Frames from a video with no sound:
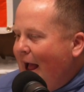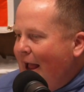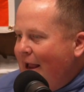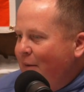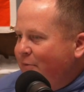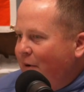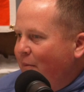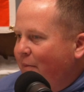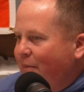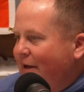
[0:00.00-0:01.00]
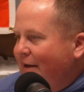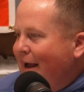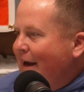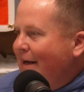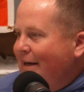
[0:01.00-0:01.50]
it was probably
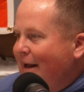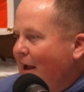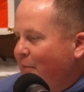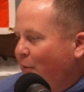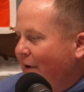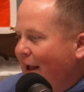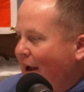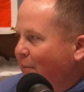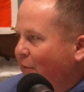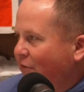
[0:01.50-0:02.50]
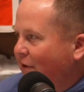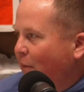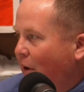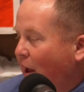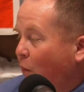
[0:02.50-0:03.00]
99.9%
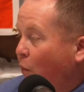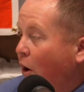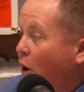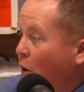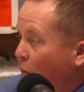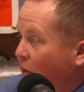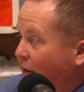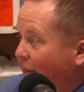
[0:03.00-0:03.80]
were like, whoa,